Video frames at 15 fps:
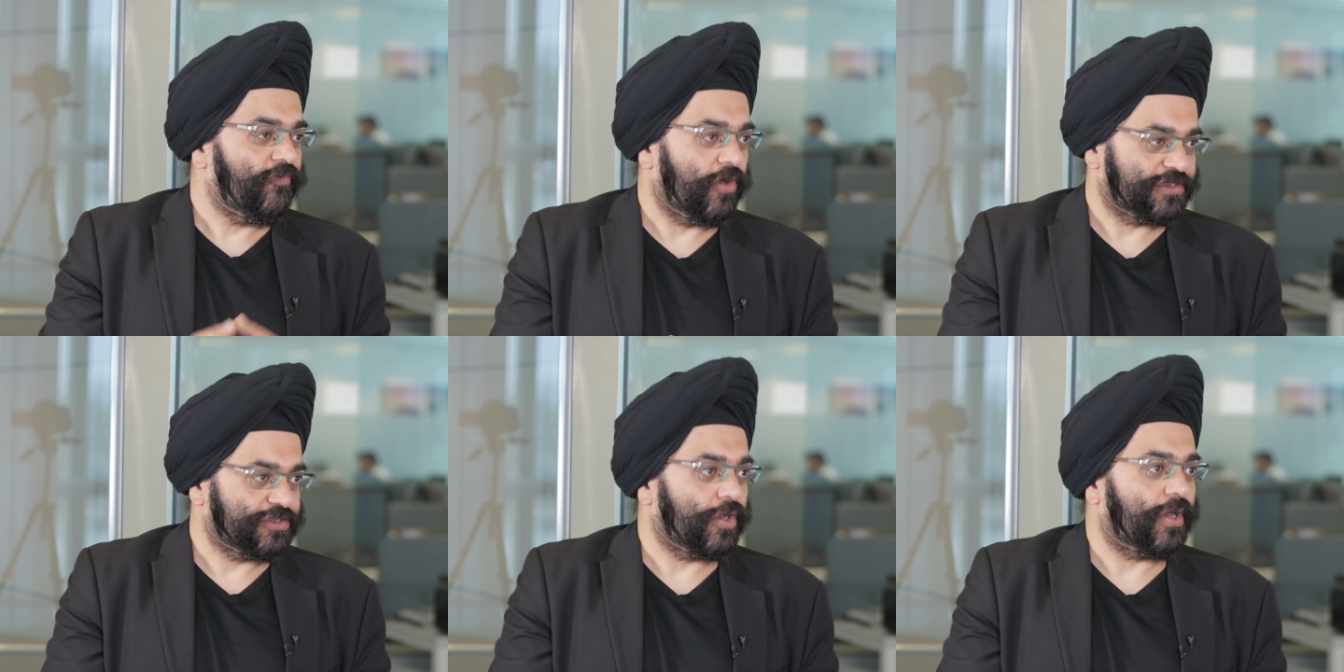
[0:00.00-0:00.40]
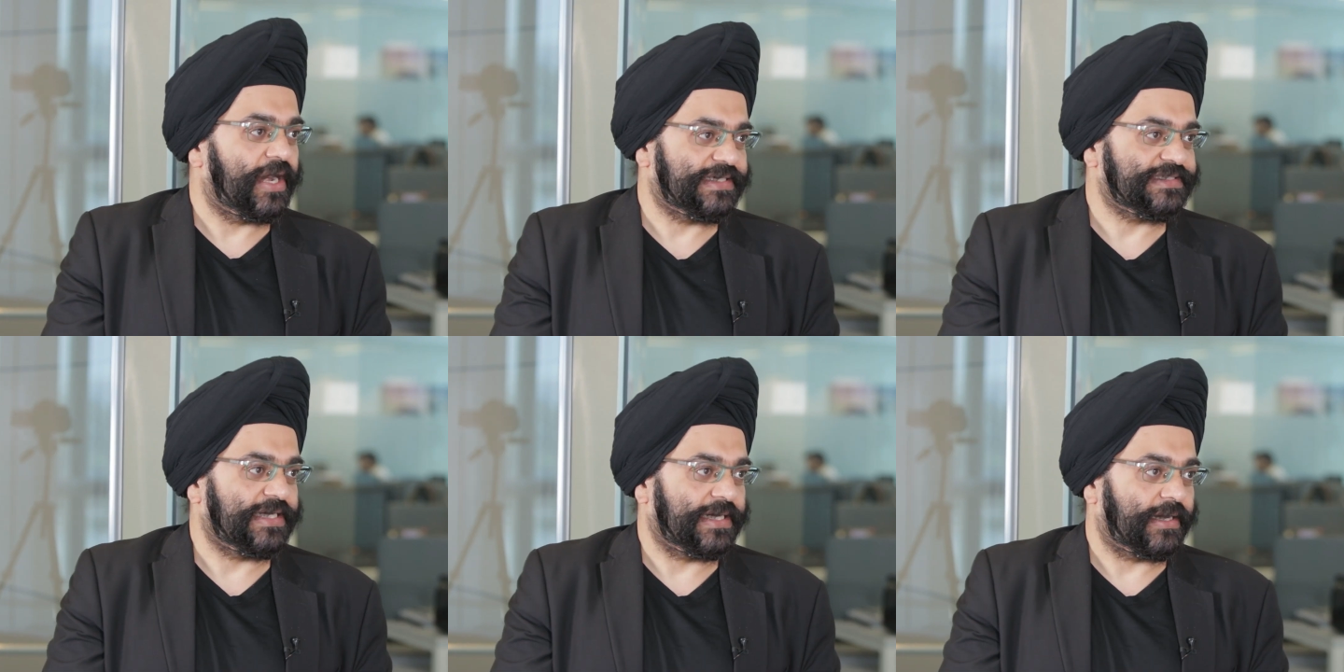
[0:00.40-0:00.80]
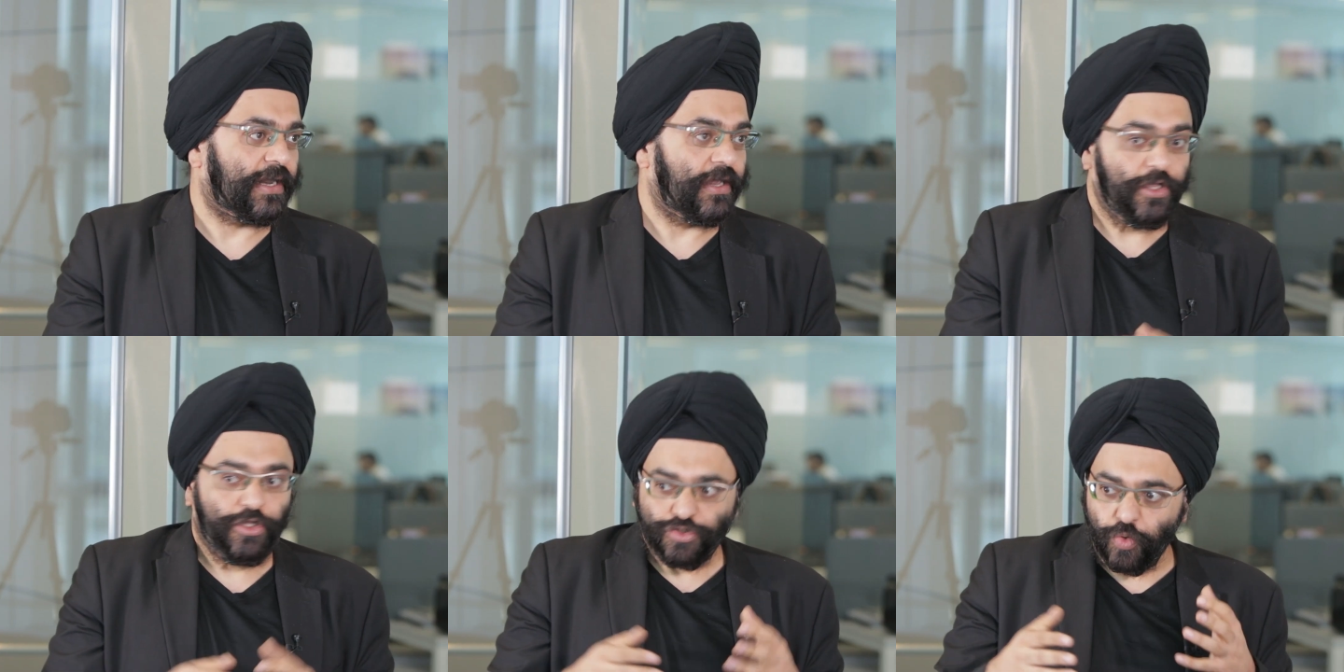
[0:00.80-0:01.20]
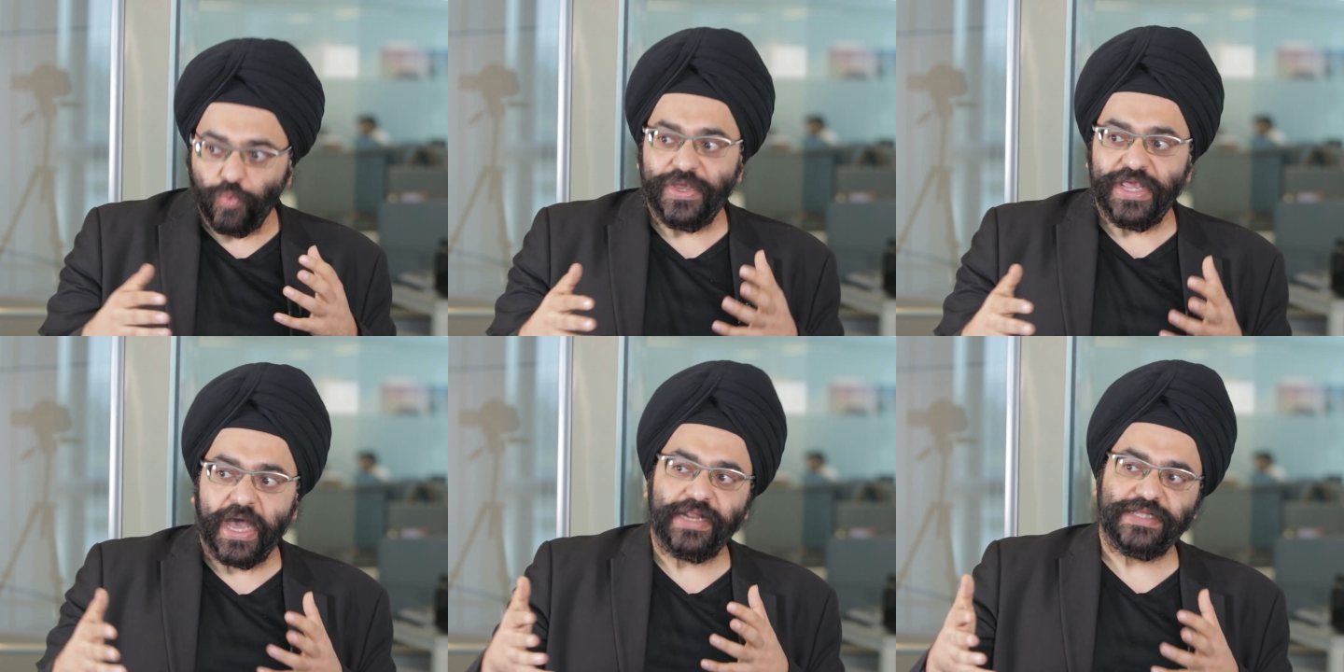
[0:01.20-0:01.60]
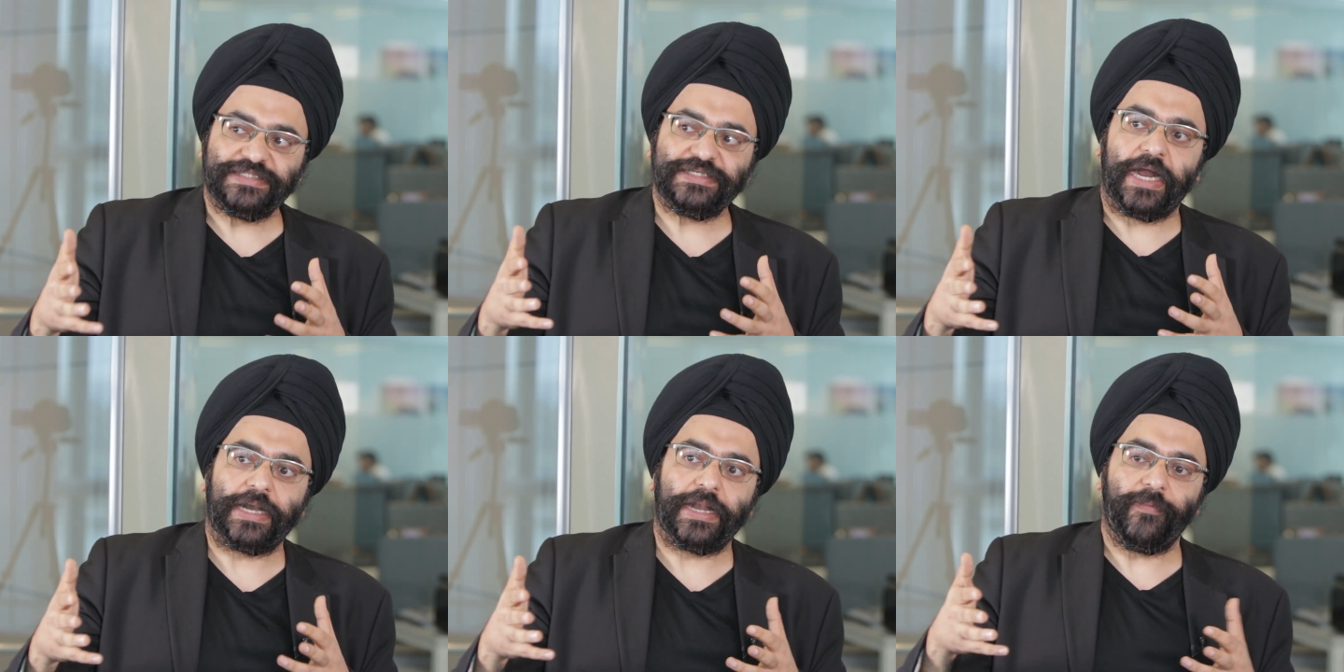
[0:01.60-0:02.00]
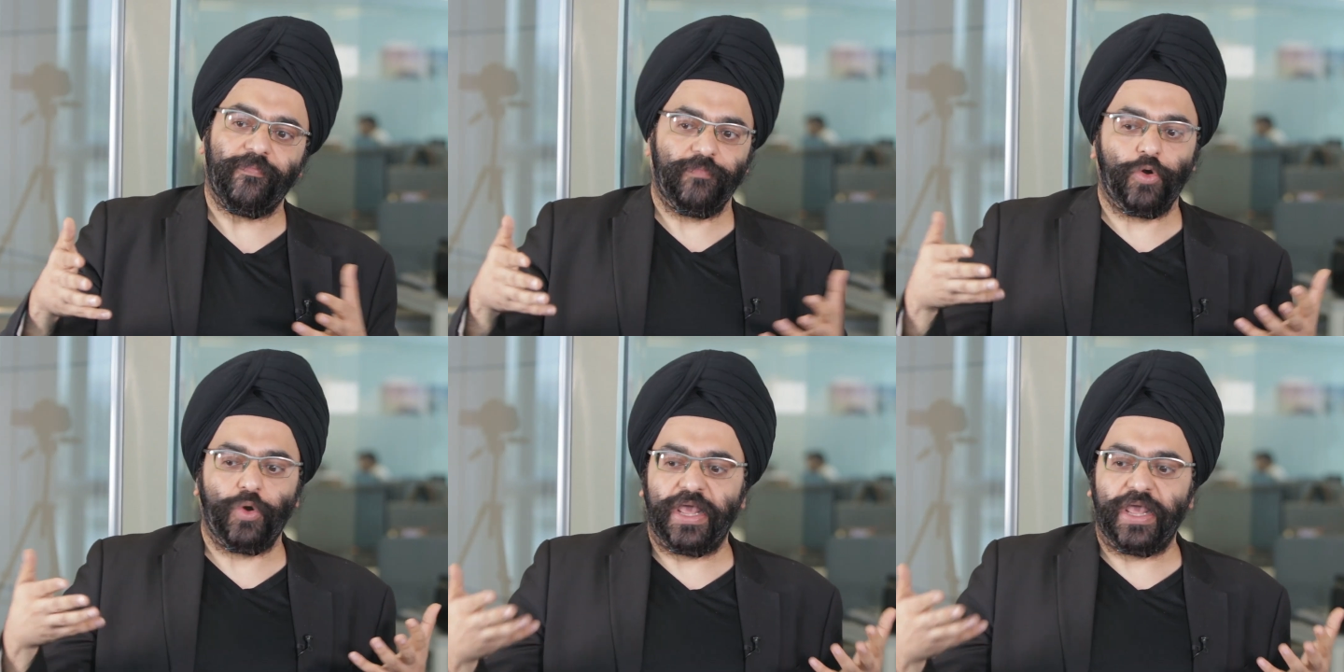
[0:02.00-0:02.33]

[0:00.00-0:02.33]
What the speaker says: Foxconn, etc. So we are a startup.